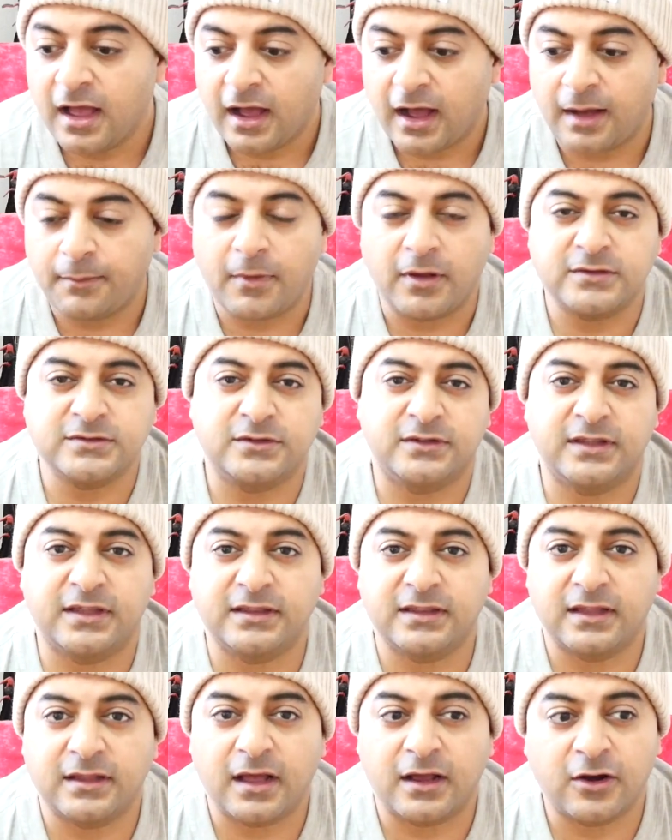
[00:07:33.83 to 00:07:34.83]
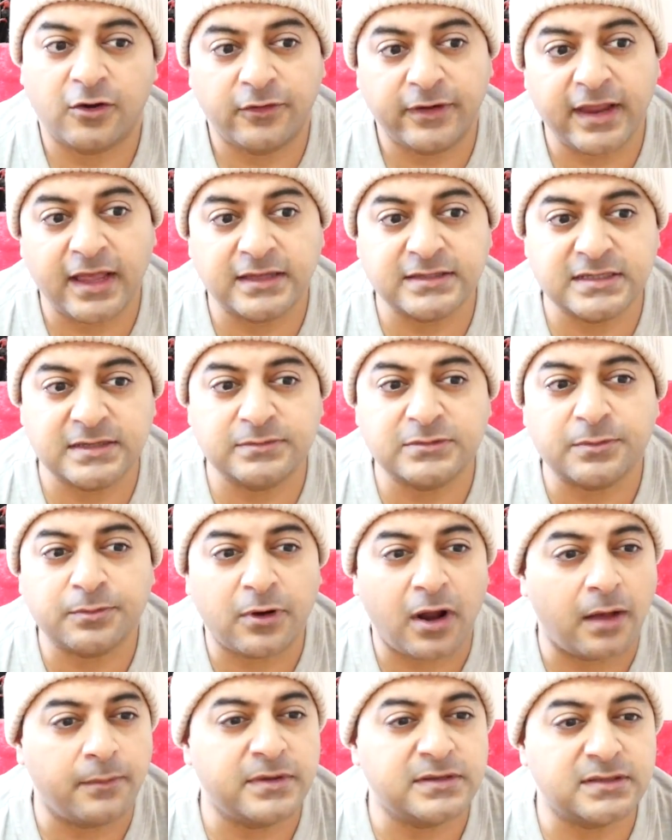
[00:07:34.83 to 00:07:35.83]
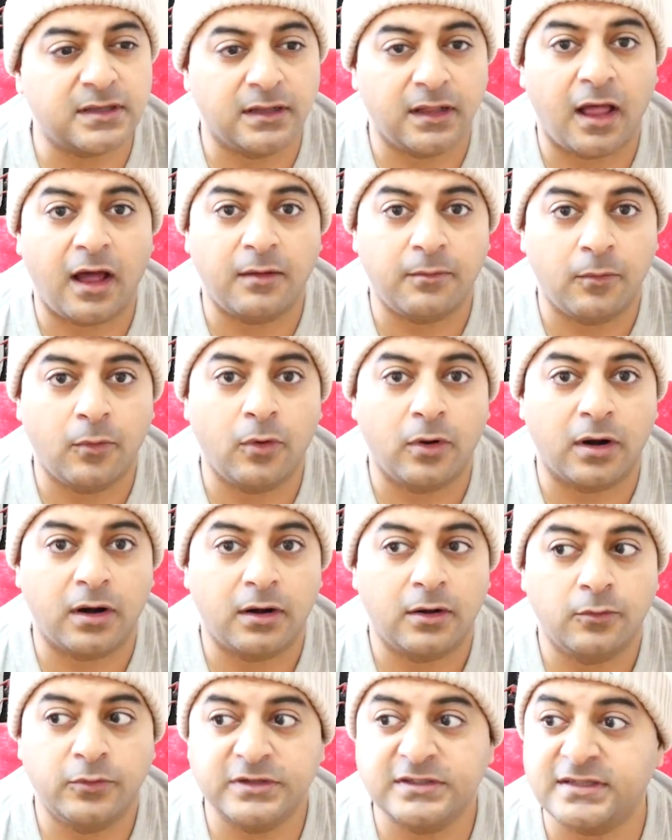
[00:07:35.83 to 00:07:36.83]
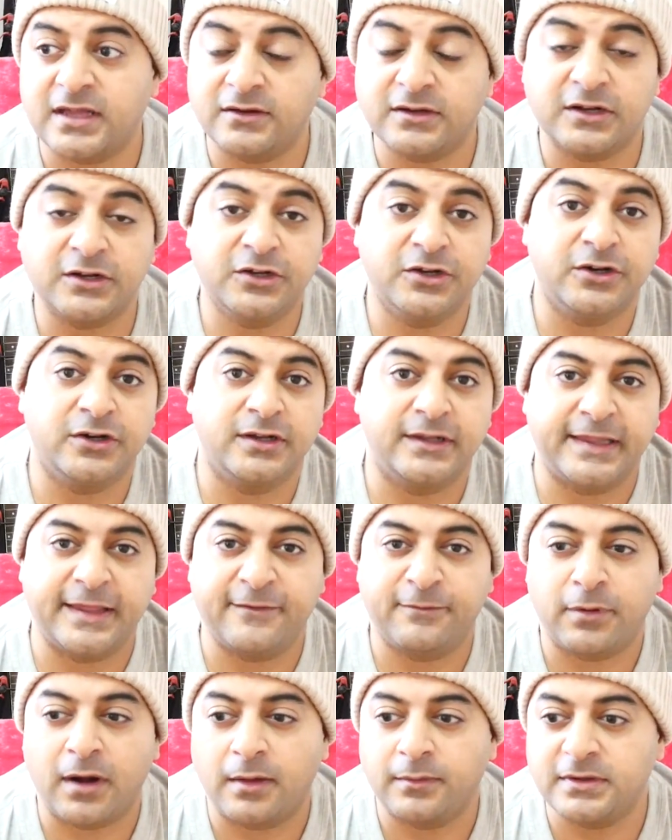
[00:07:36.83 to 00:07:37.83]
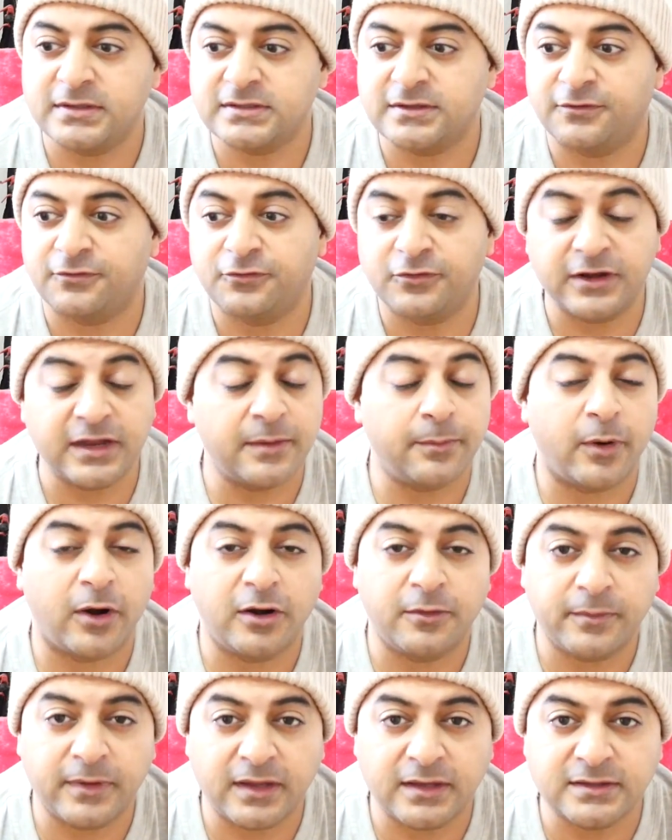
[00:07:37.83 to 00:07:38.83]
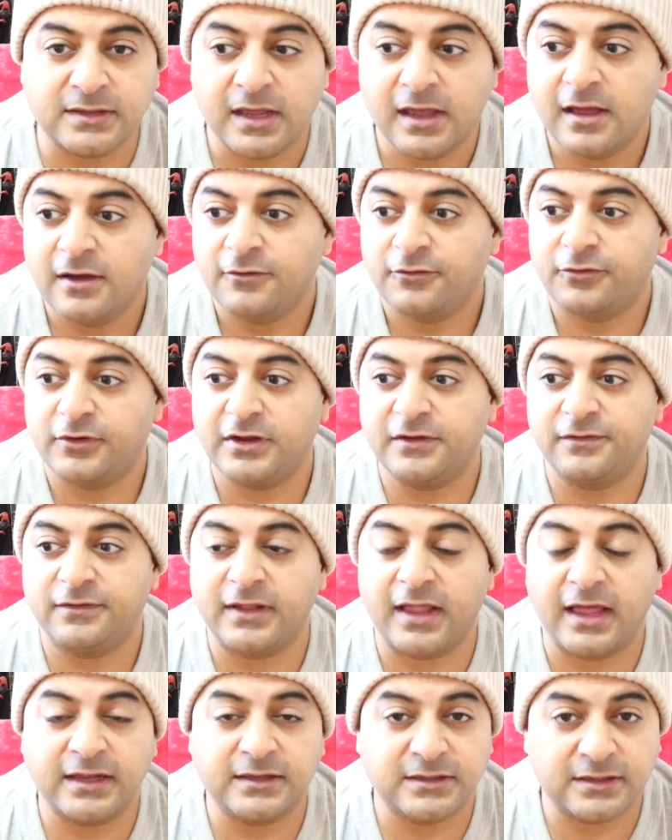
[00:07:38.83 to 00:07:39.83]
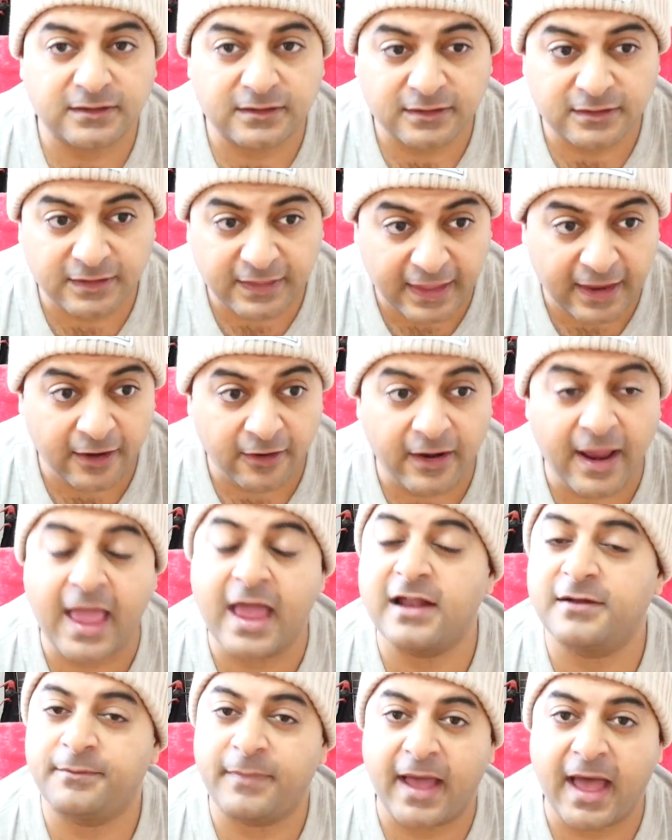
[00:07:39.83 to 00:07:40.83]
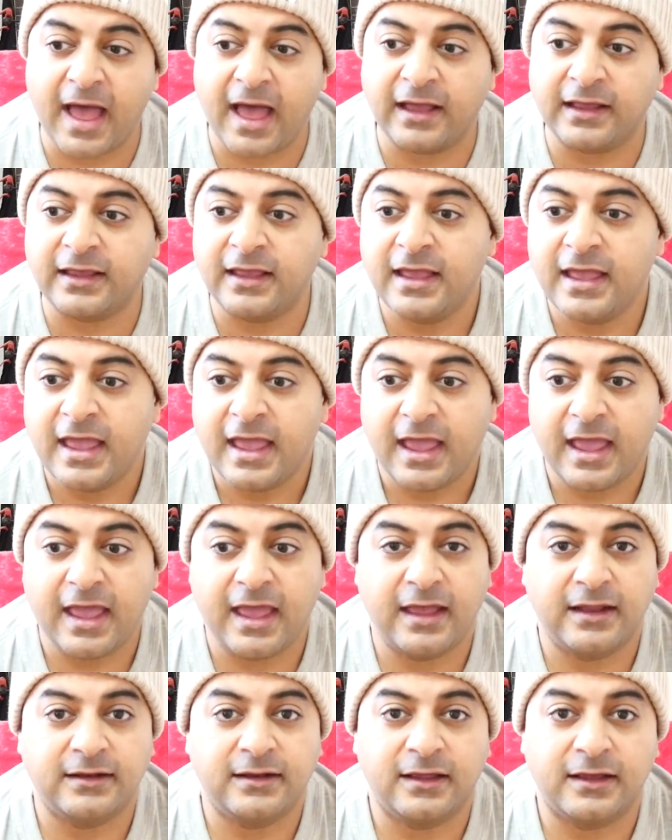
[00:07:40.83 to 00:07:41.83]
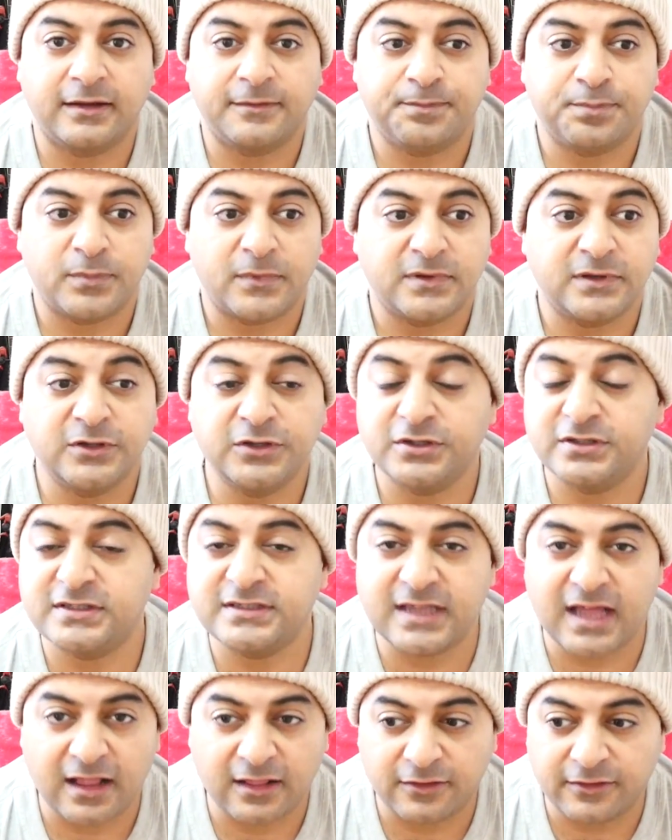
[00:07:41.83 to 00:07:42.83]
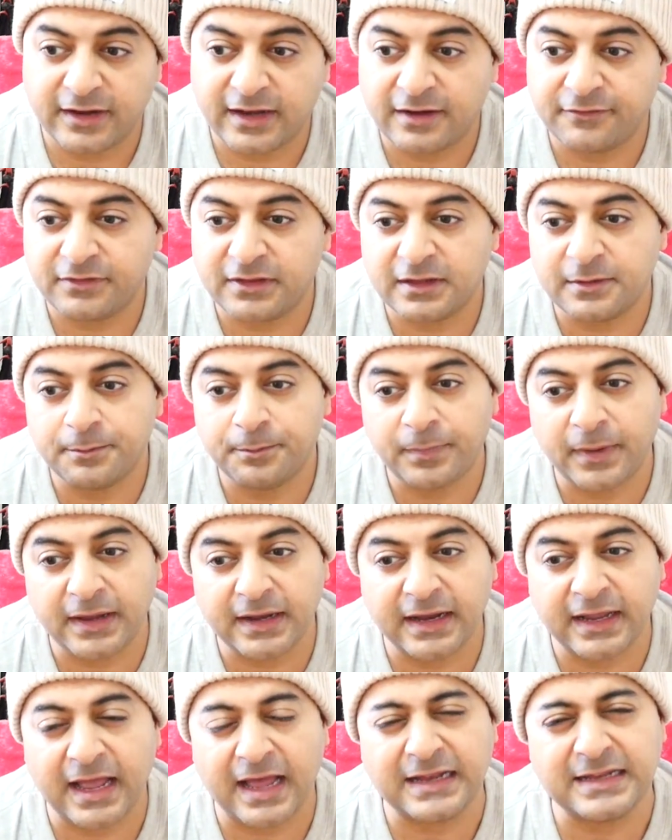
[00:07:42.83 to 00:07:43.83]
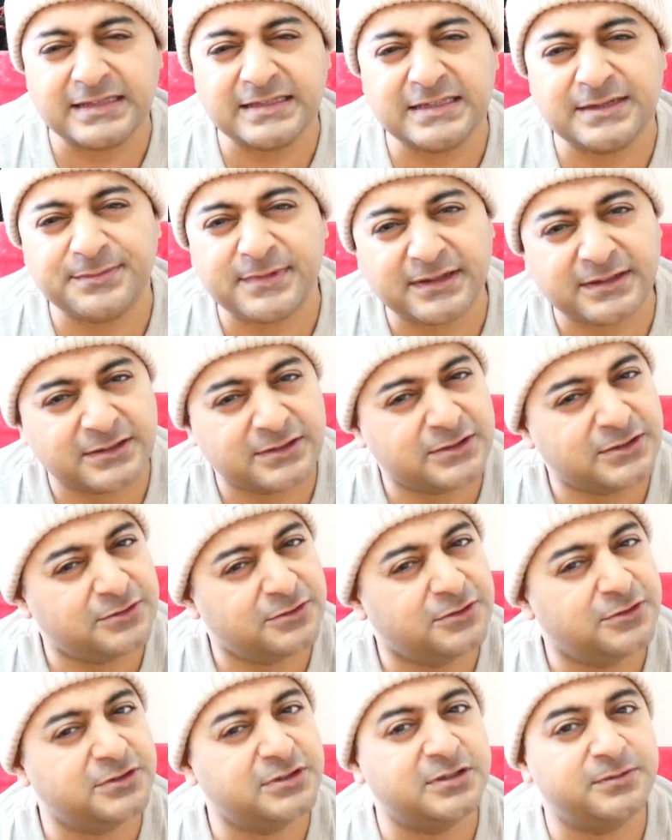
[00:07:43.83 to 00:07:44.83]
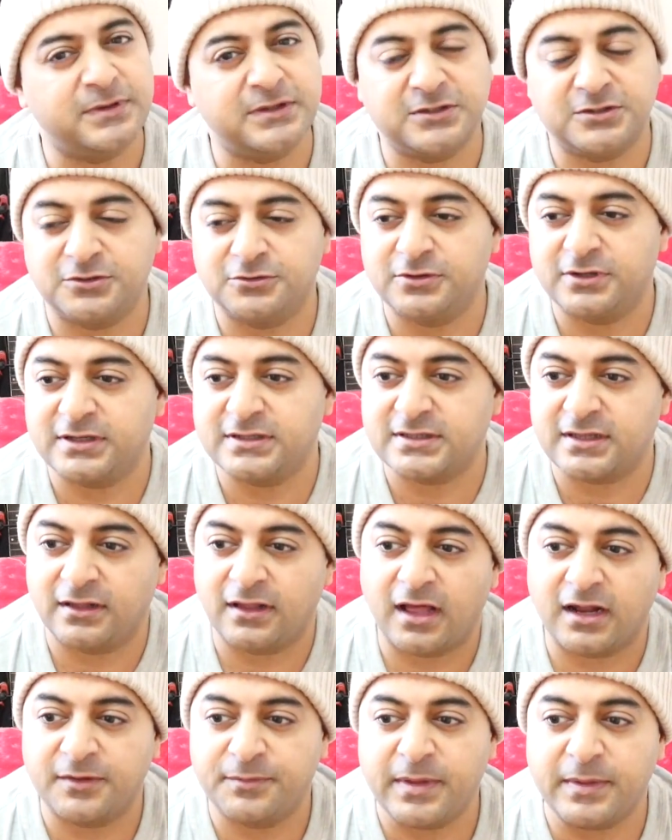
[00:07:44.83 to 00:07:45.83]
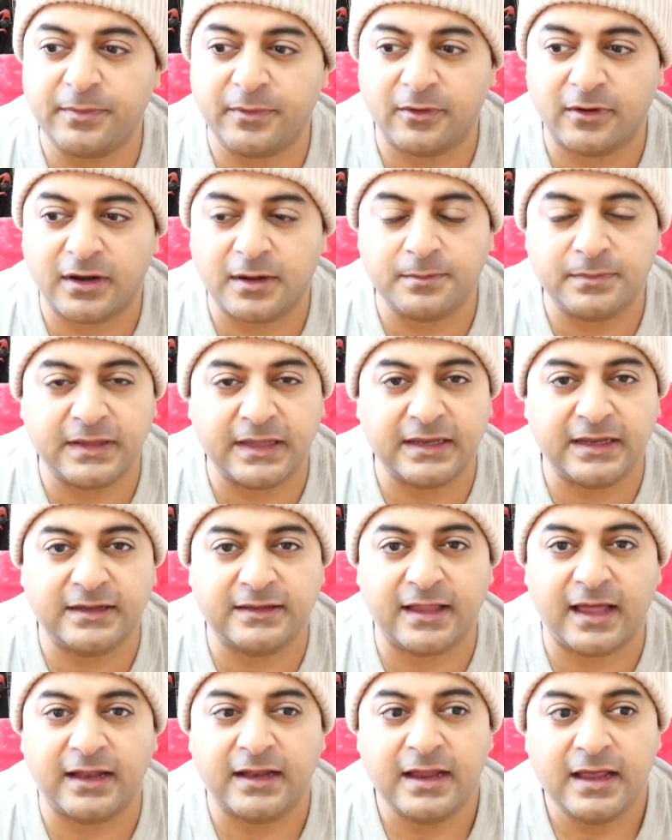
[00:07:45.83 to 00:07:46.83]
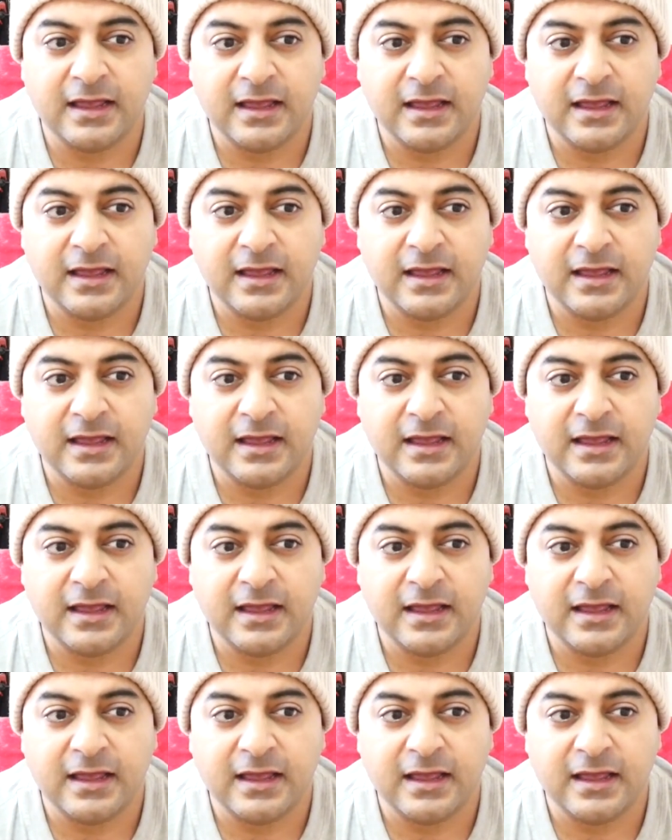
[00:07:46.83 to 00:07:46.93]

Also, Korea seemed to promise a lot more, which sounded good. They promised a free apartment, free flight there and back, and a good salary and everything, but it kind of seemed like too good to be true, because a lot of people are complaining that